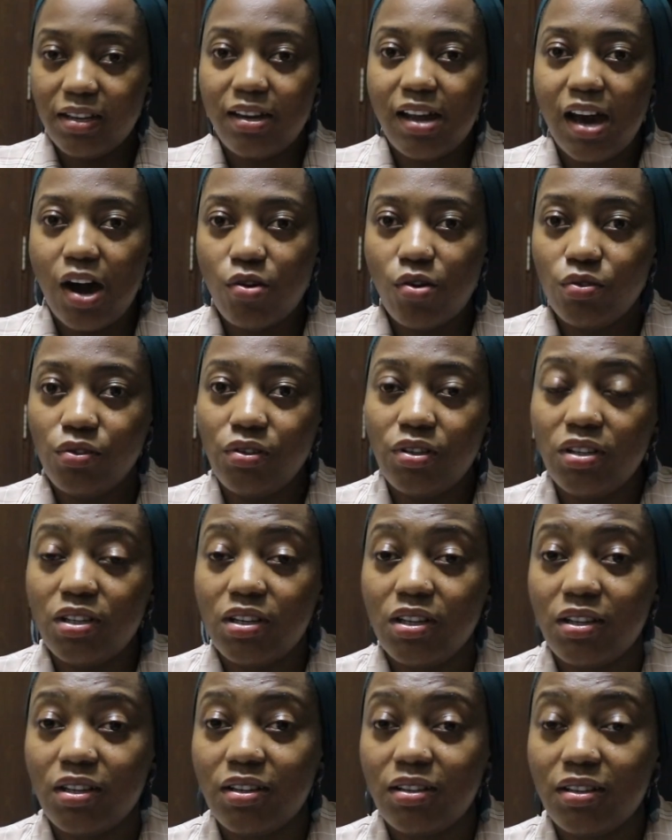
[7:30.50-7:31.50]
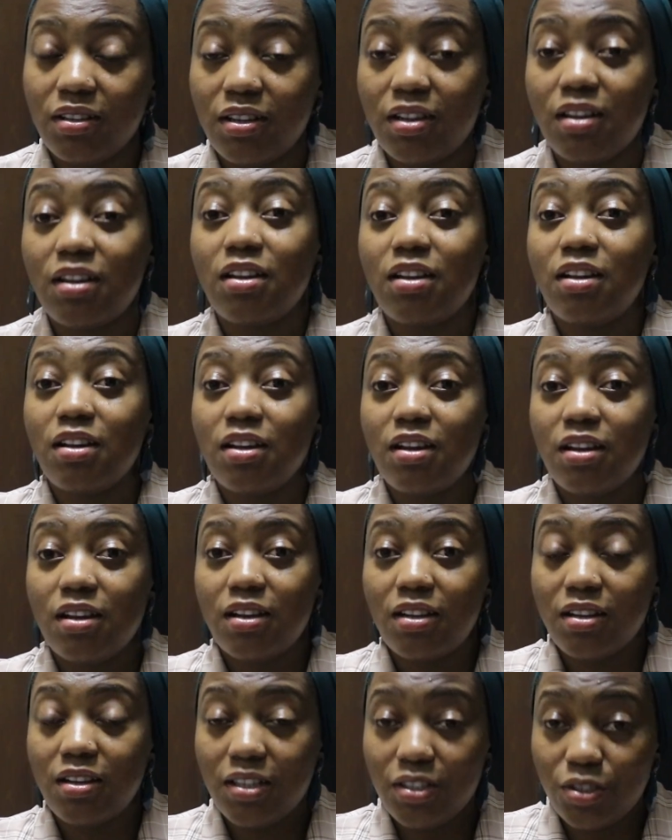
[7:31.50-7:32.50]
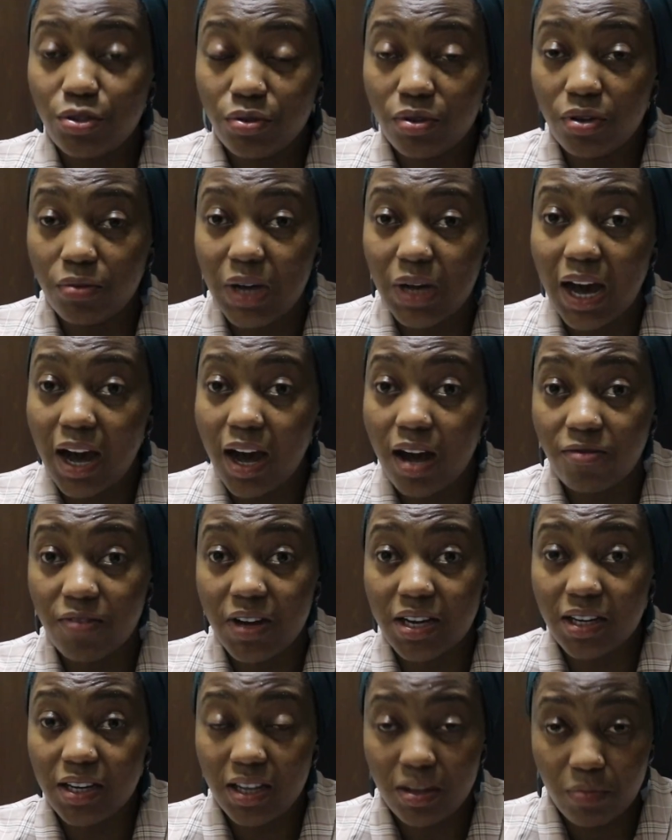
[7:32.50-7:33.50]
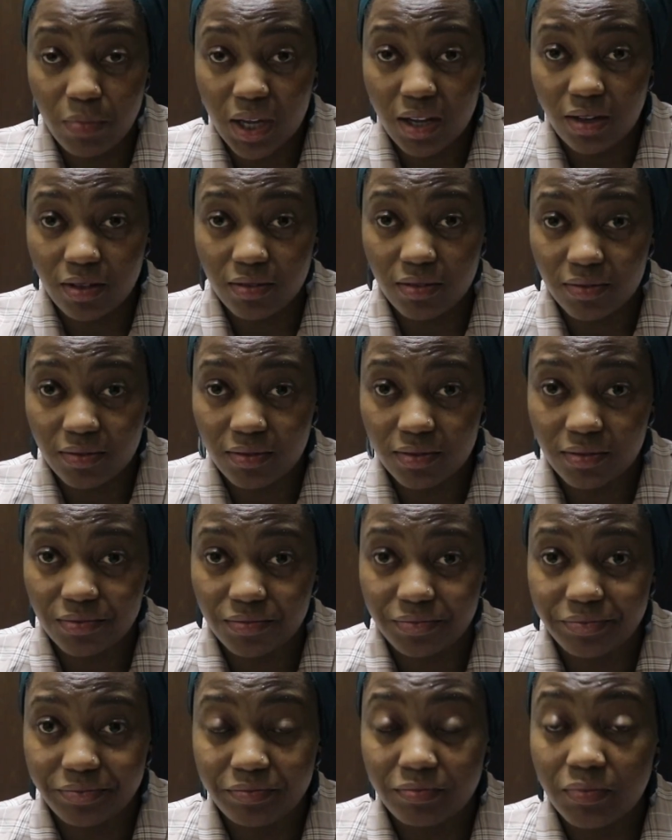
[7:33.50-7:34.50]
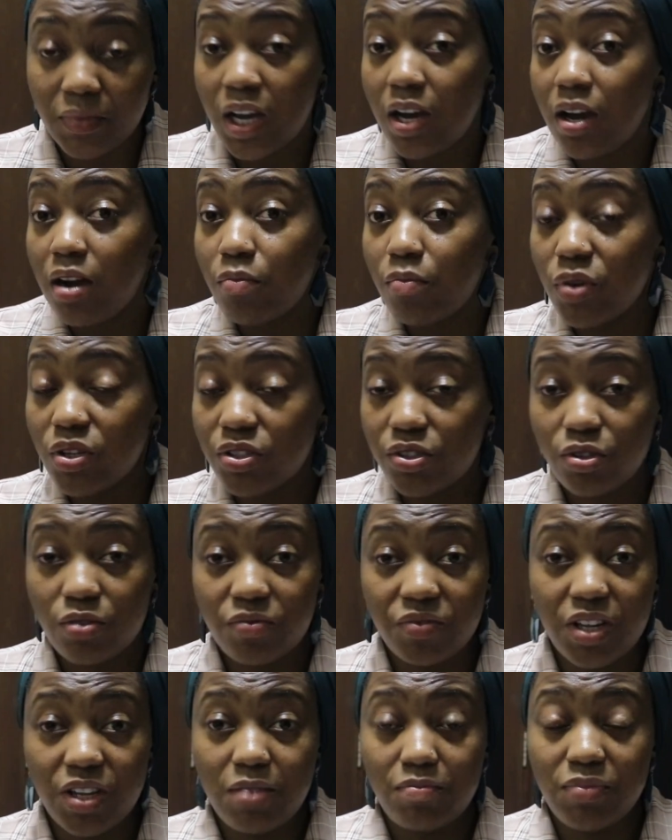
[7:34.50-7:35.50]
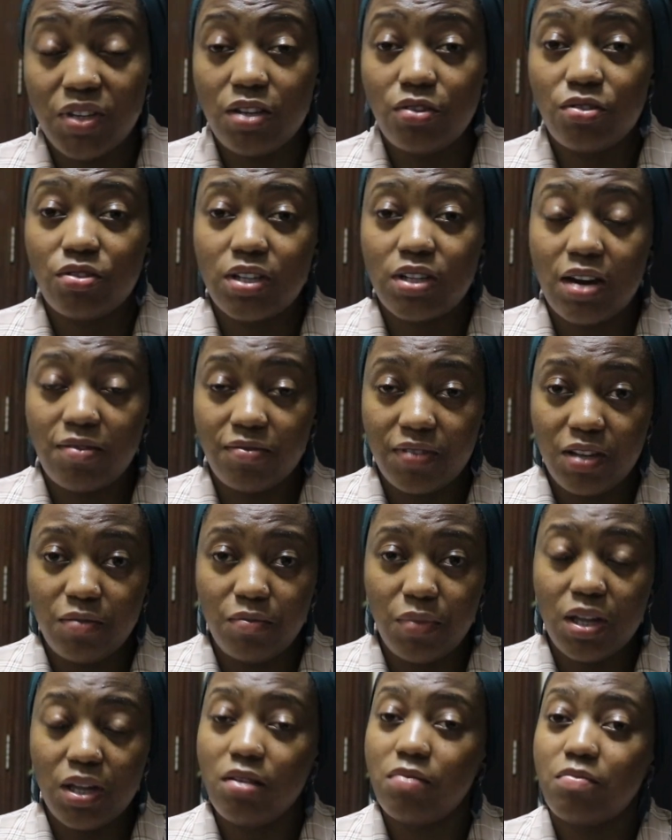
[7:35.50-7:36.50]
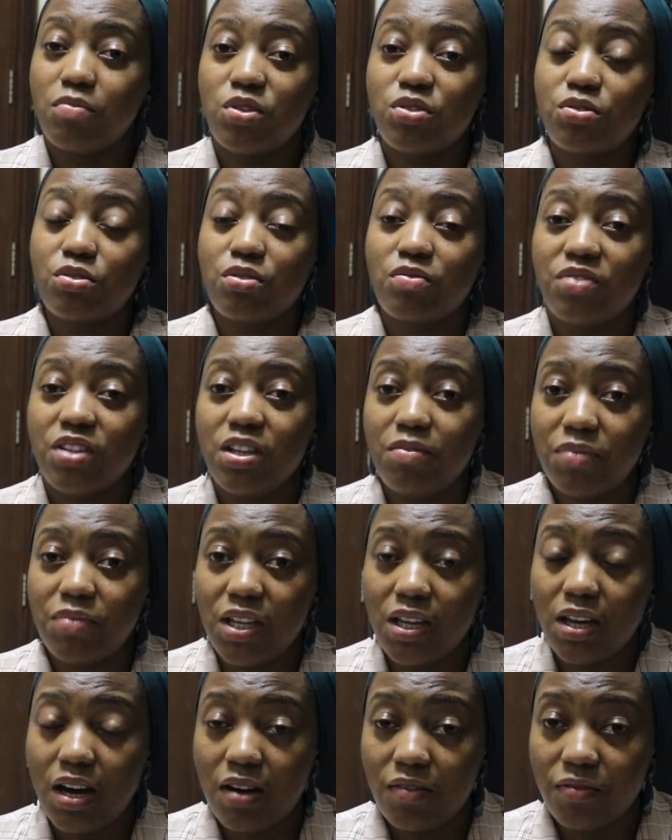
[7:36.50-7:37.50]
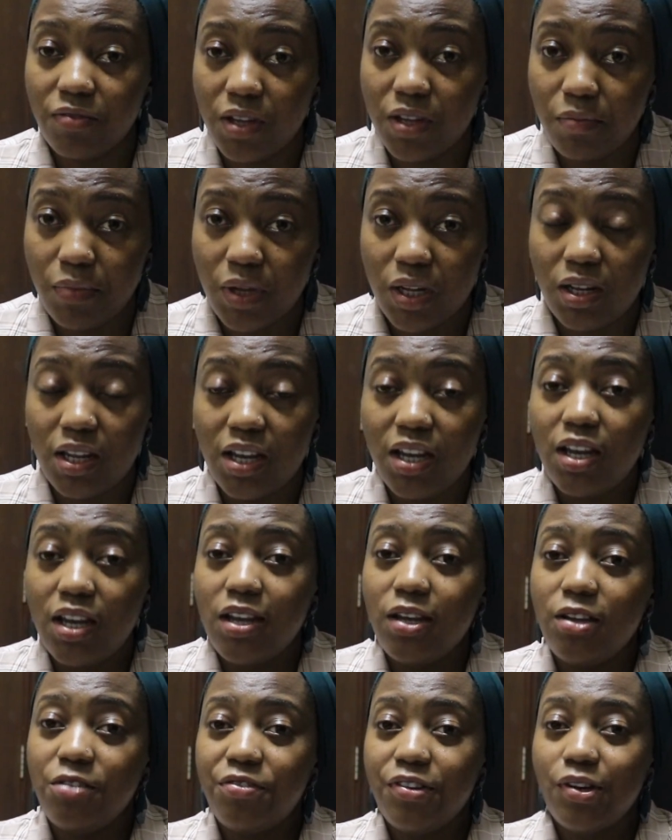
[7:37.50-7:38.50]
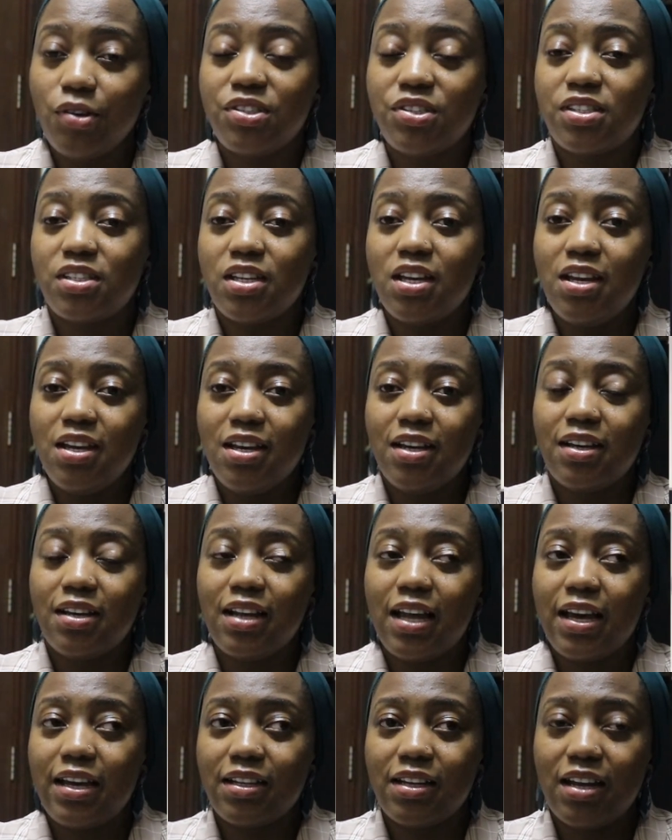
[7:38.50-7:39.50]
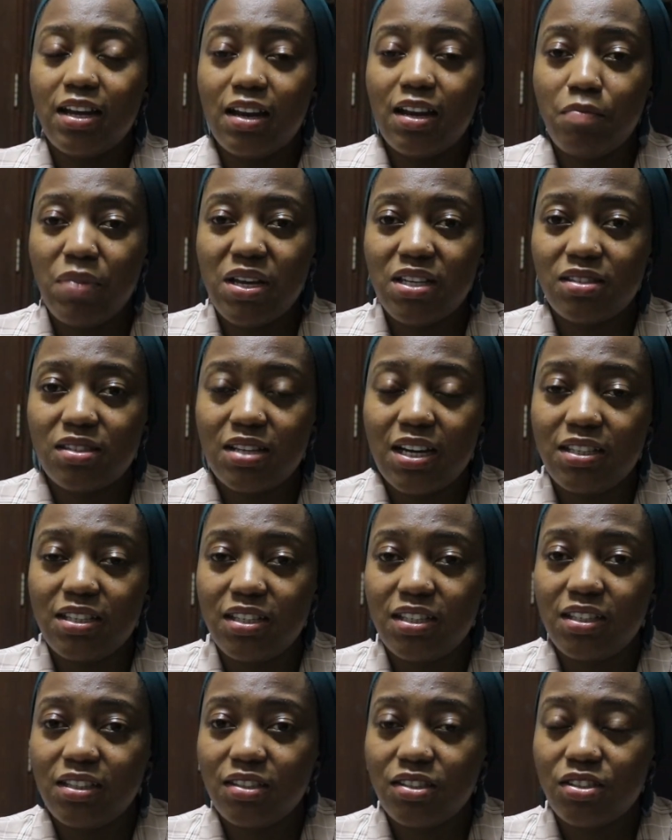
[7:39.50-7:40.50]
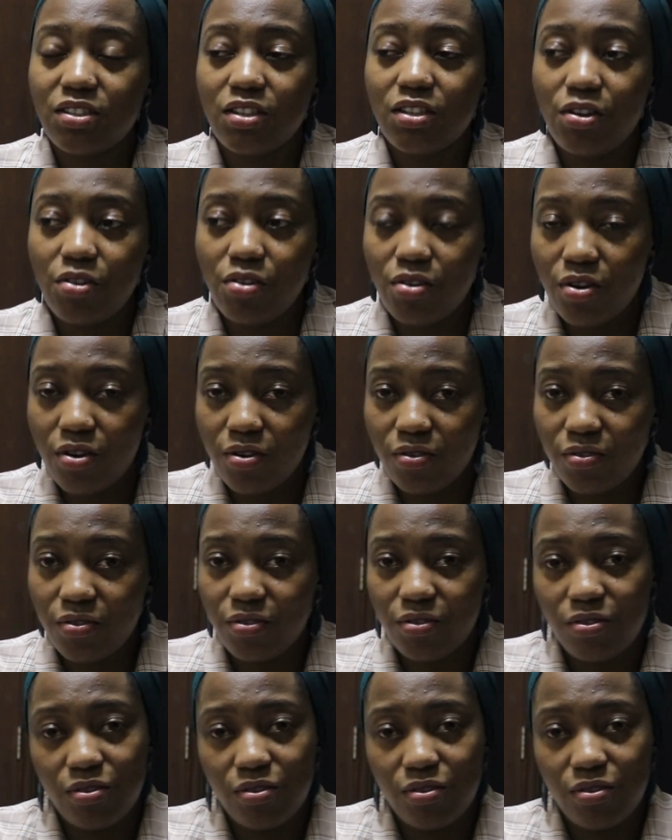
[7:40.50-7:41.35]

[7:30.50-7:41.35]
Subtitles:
down it will have an email. Most of them, they don't have email. Most of them, they have email. If you're seeing like the number is starting 05,